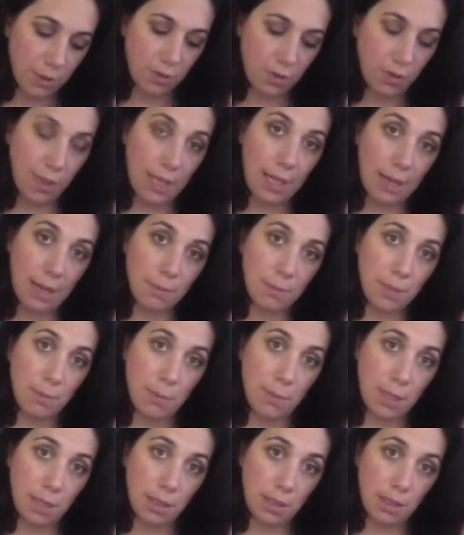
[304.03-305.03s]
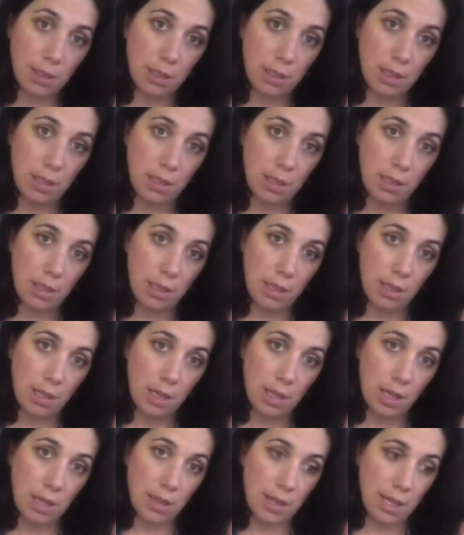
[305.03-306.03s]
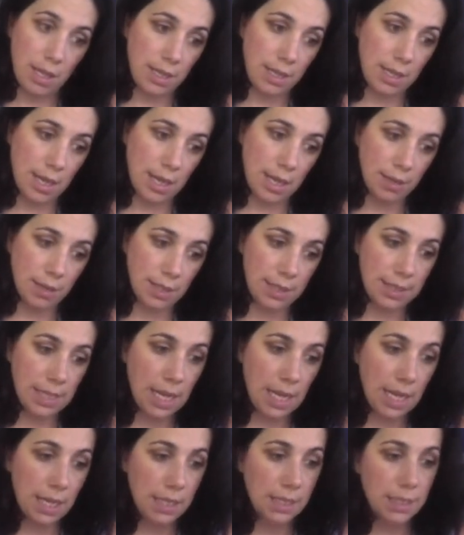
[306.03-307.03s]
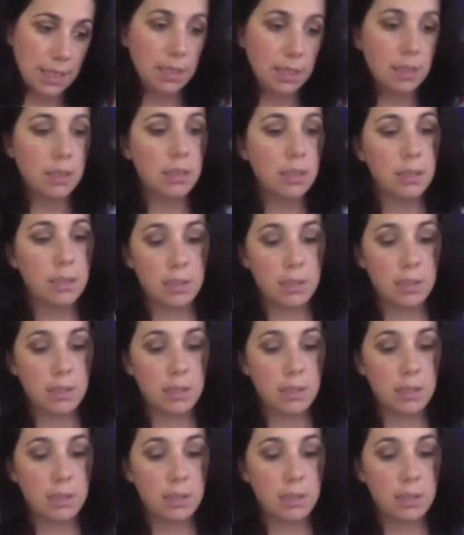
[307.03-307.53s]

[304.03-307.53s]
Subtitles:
straight up the middle, and then down the sides.